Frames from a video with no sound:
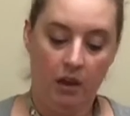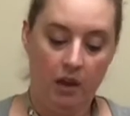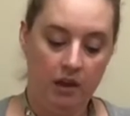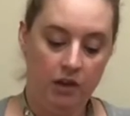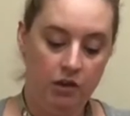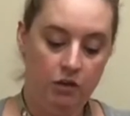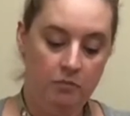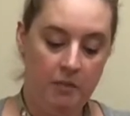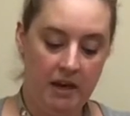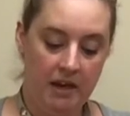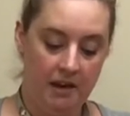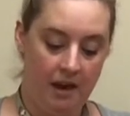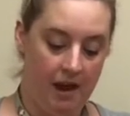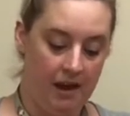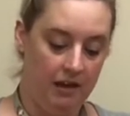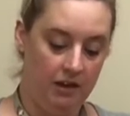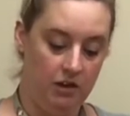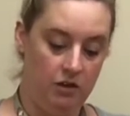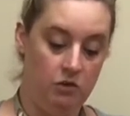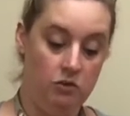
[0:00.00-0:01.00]
And you may
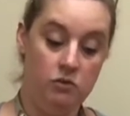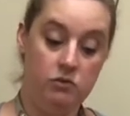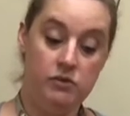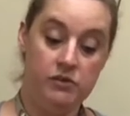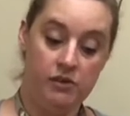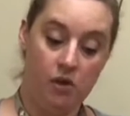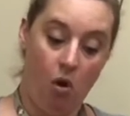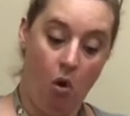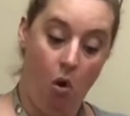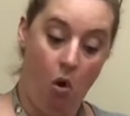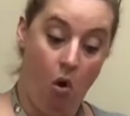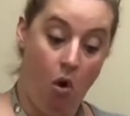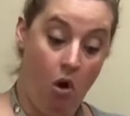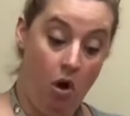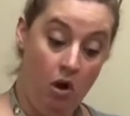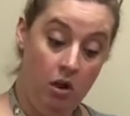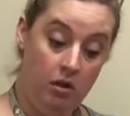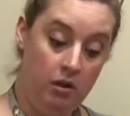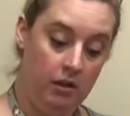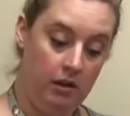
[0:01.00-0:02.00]
not use
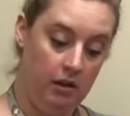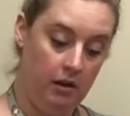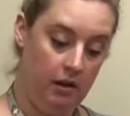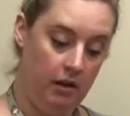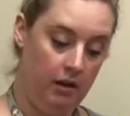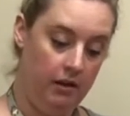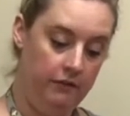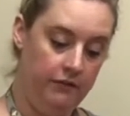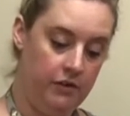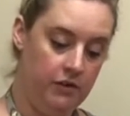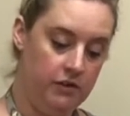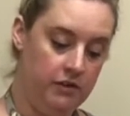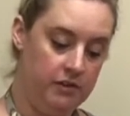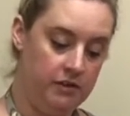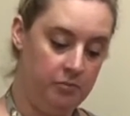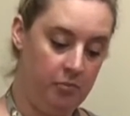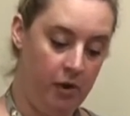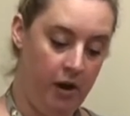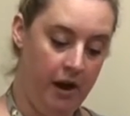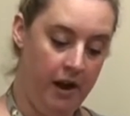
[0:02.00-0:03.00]
all of your
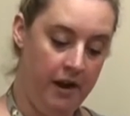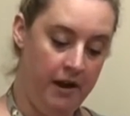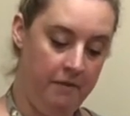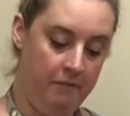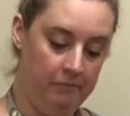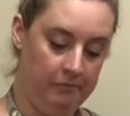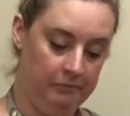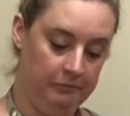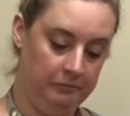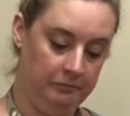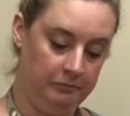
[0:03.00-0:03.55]
spray